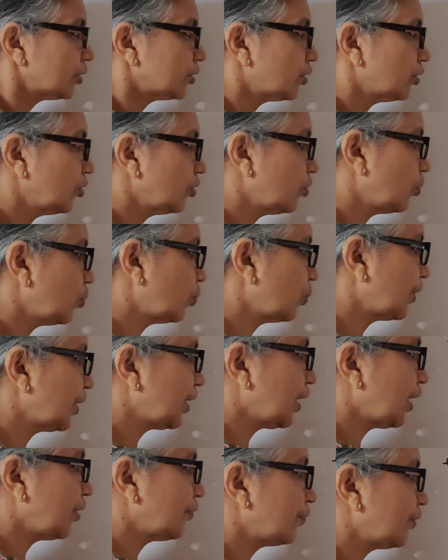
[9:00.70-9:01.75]
So we
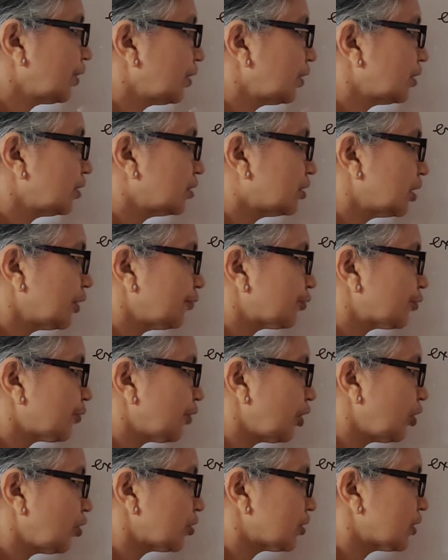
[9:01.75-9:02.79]
have the drift
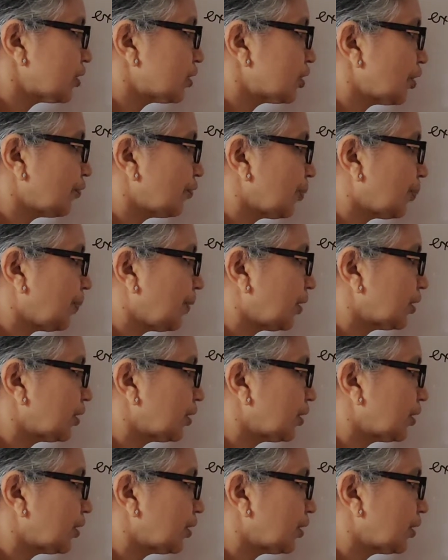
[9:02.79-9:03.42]
velocity of the